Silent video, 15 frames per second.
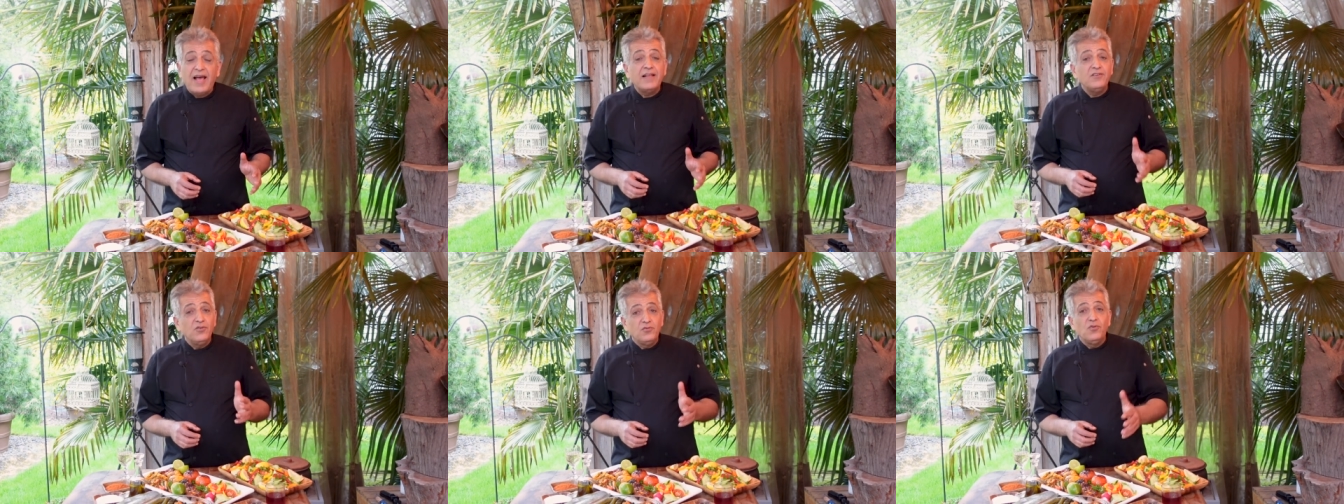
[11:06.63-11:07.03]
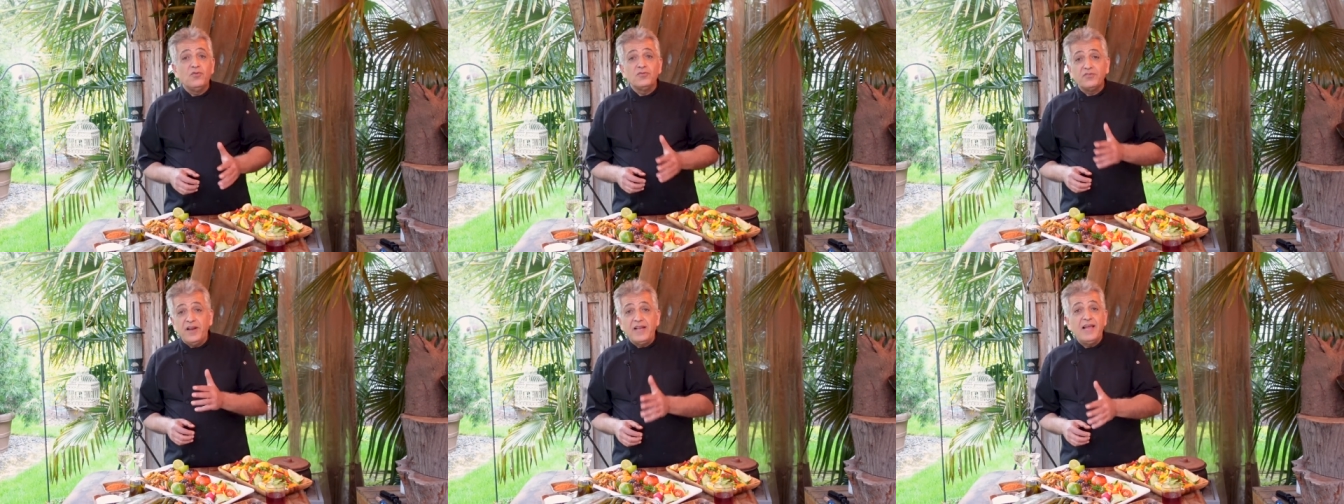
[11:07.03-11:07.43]
and you
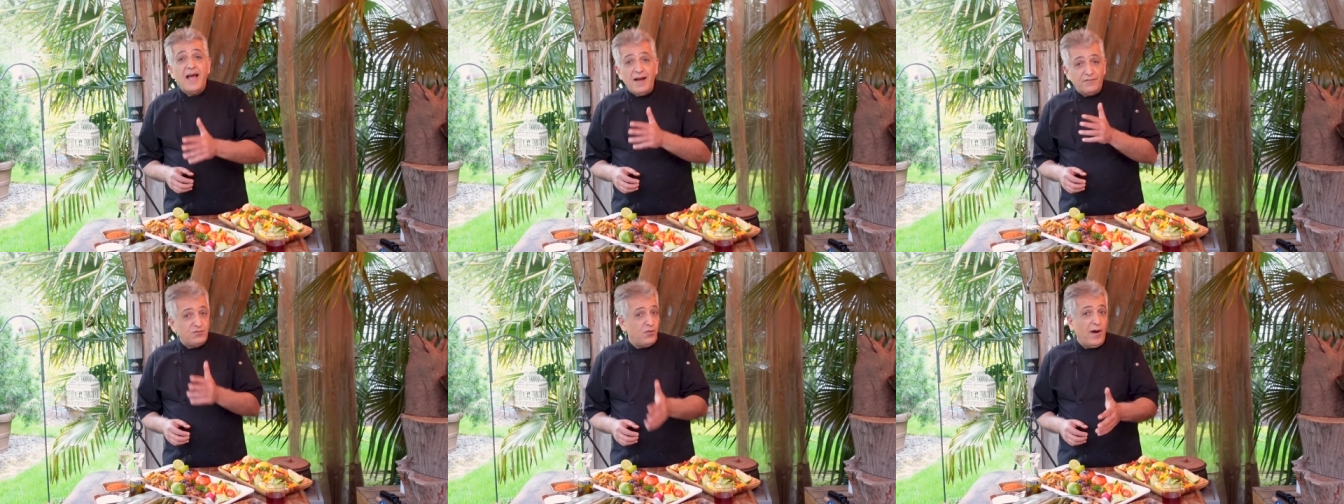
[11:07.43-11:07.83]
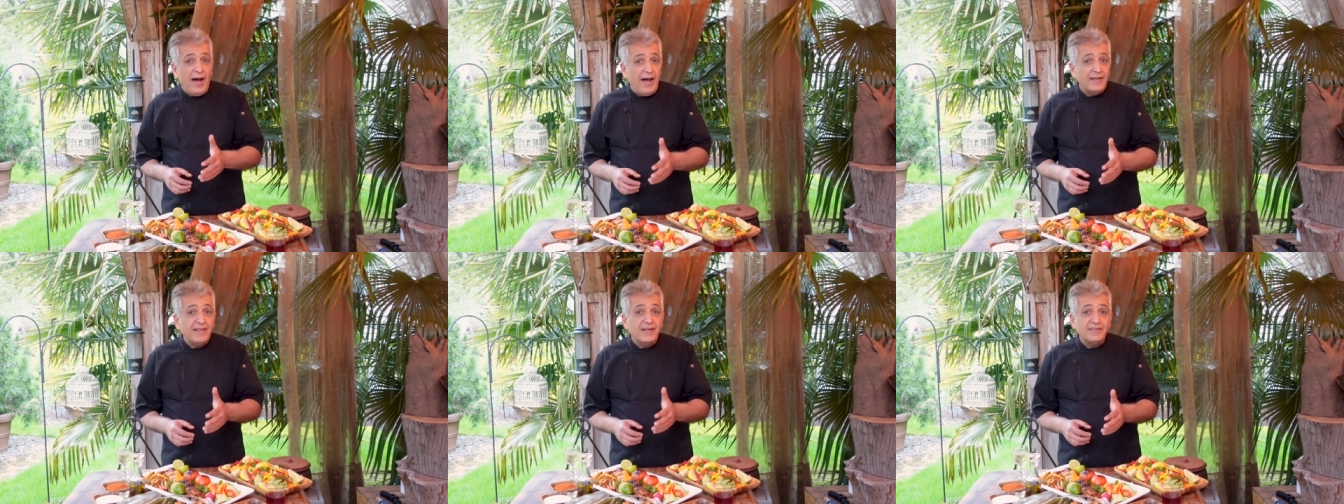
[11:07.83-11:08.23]
don't really have to
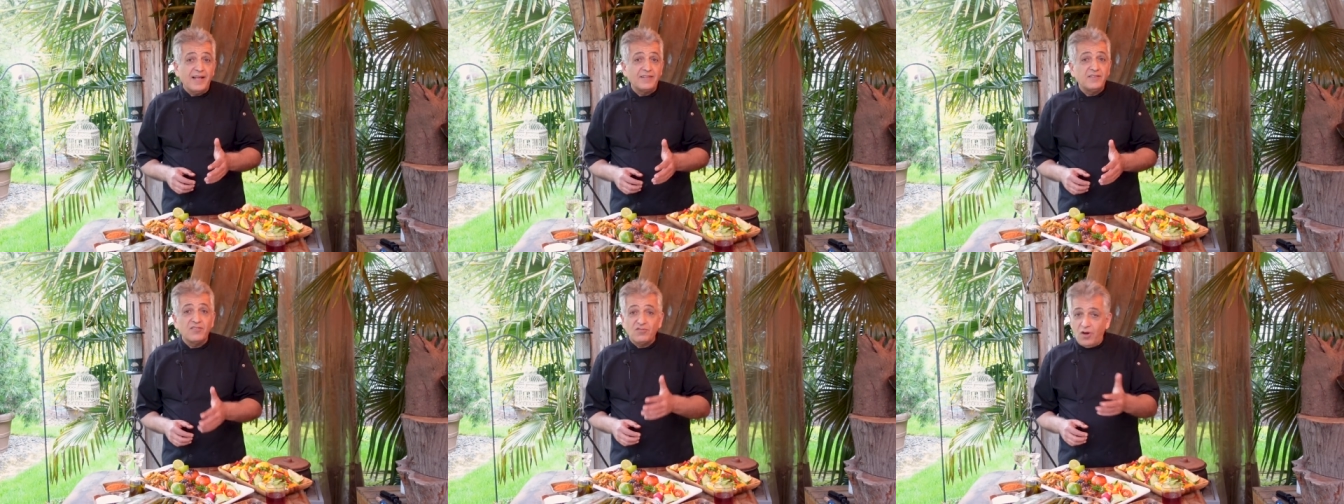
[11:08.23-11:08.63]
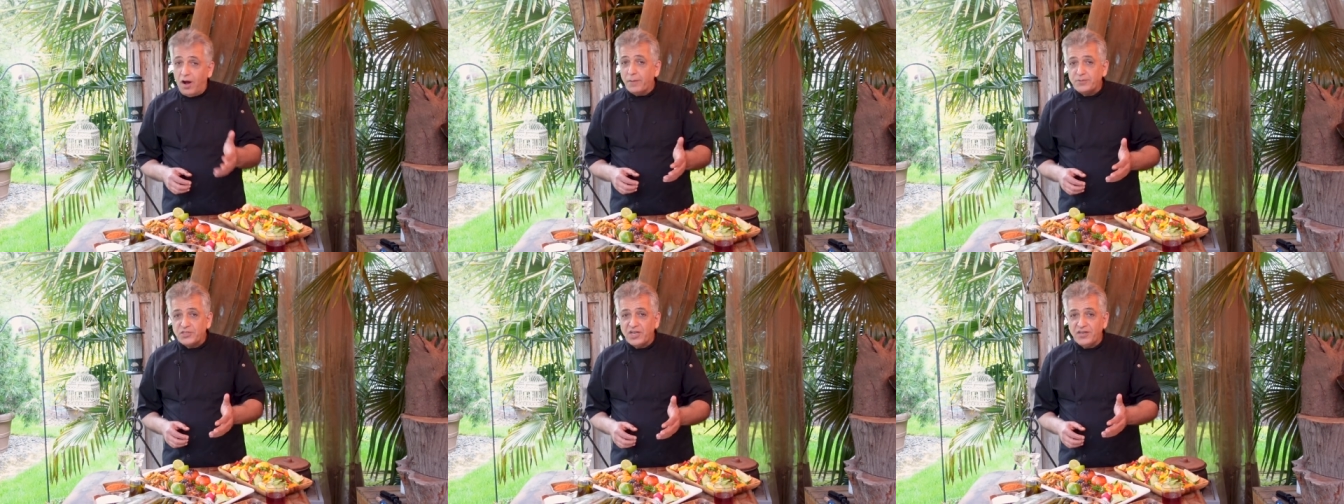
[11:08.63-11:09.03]
add and that is
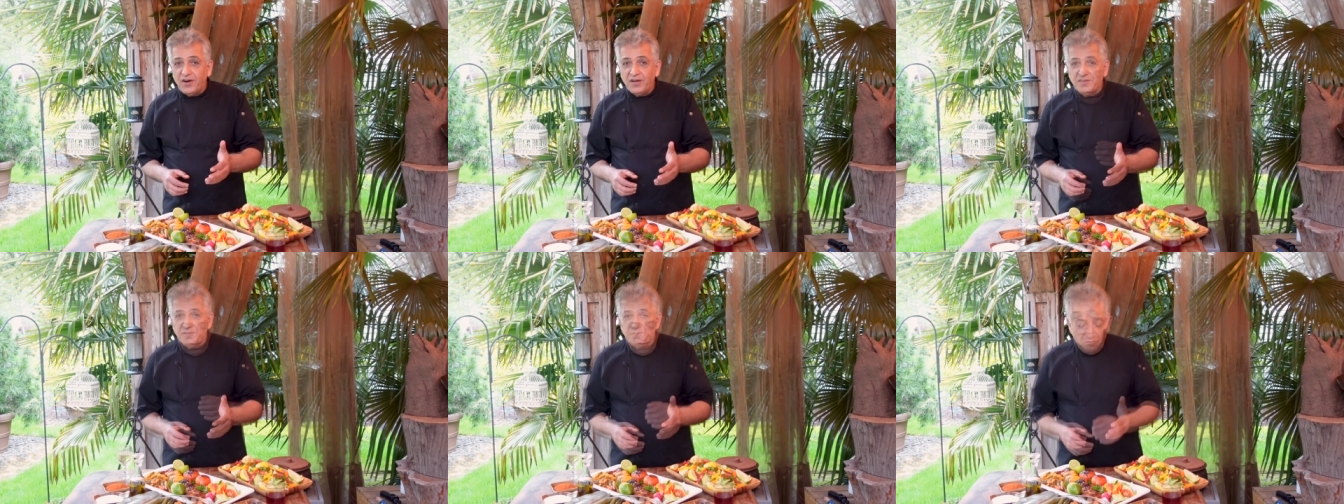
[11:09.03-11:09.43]
optional.